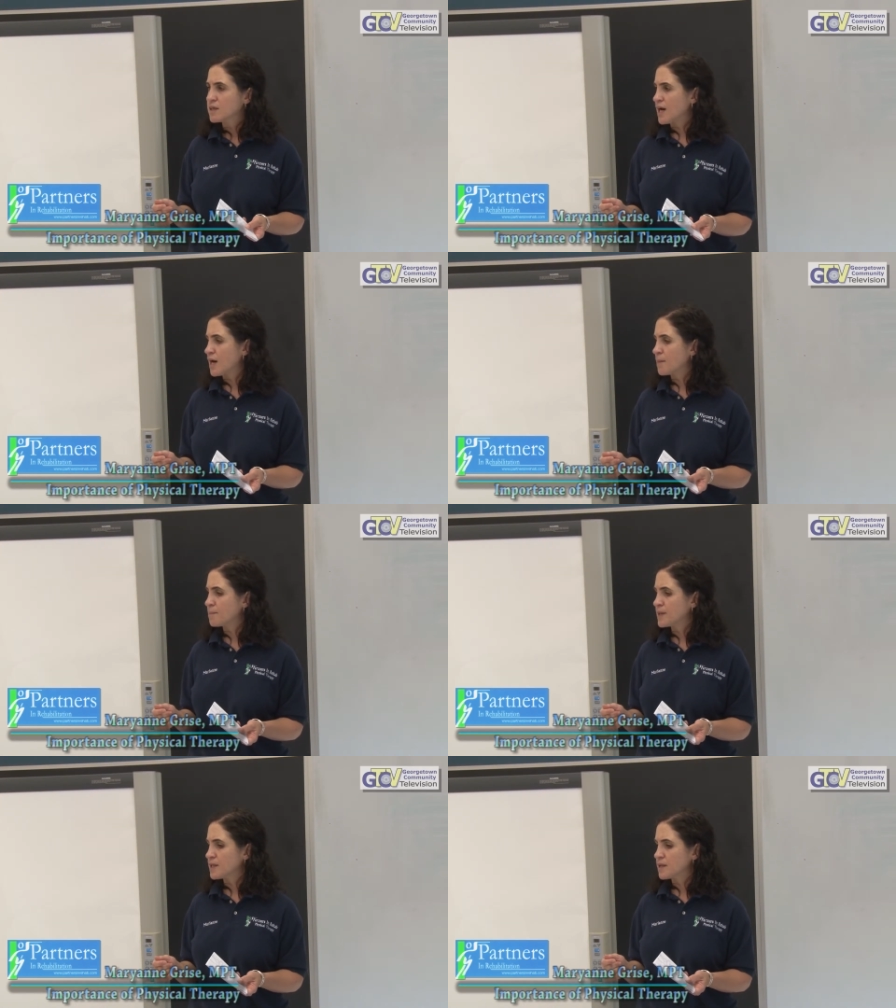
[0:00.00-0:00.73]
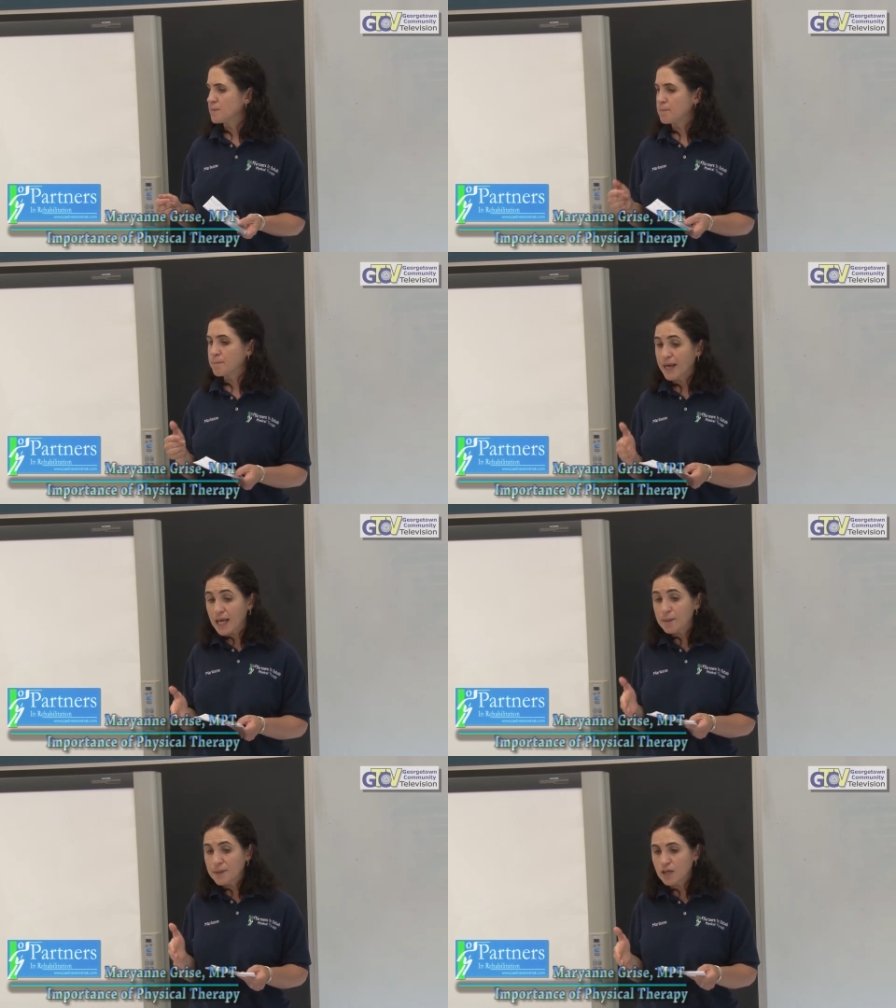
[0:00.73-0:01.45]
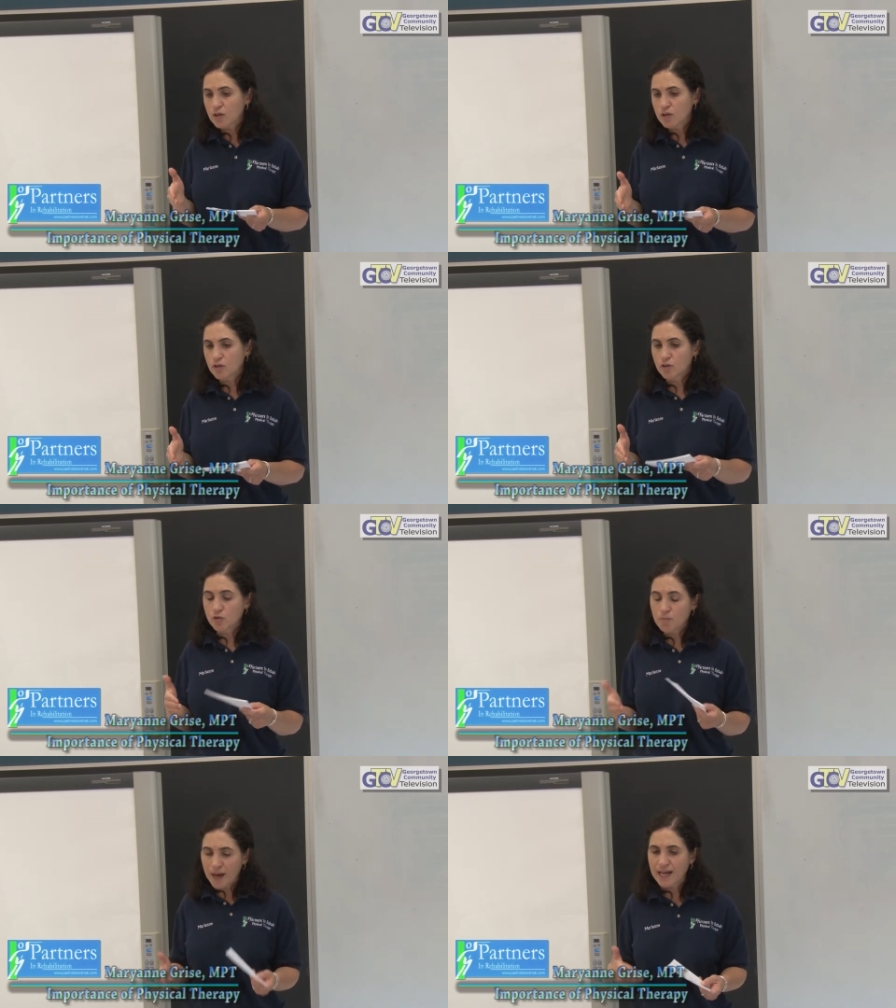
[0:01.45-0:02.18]
um, maybe
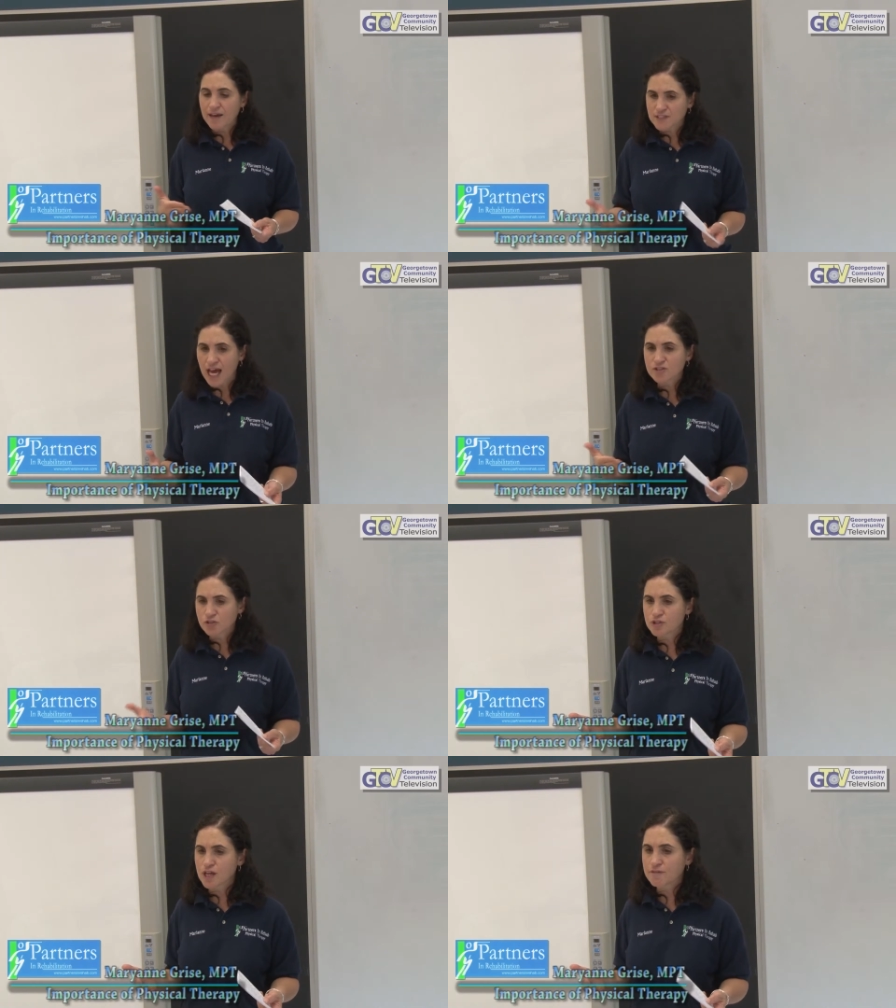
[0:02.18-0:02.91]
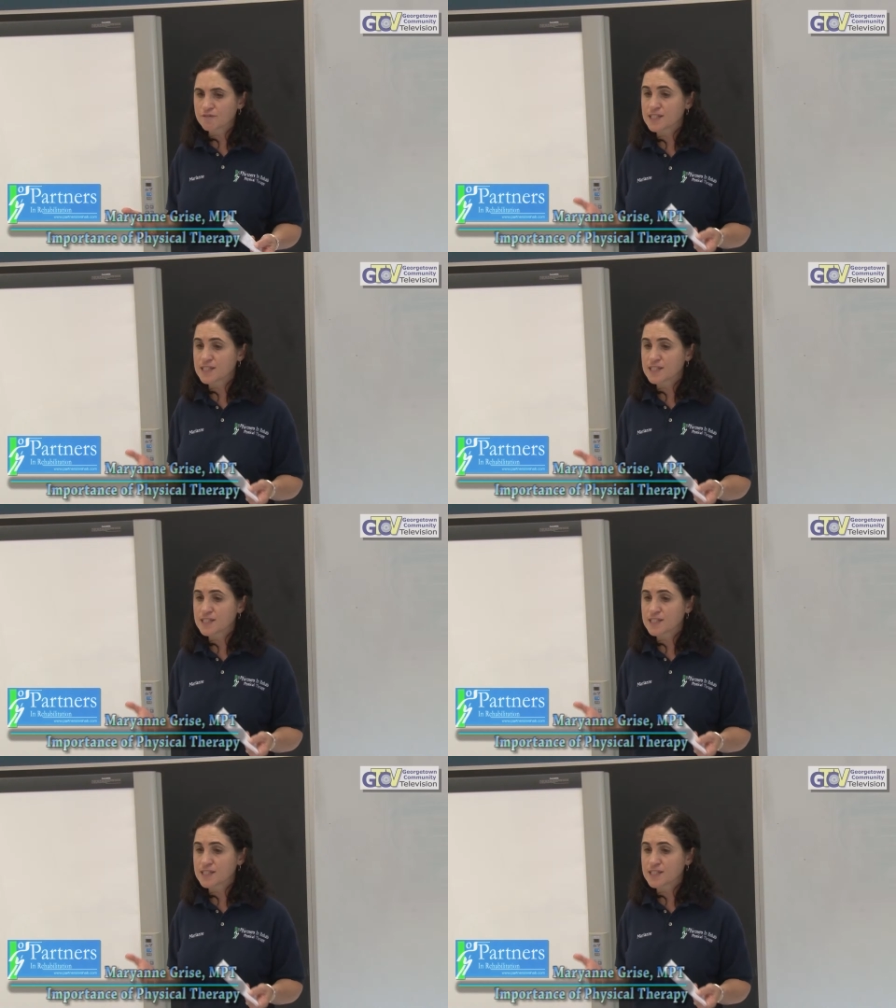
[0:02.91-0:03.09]
you might have to ask yourself,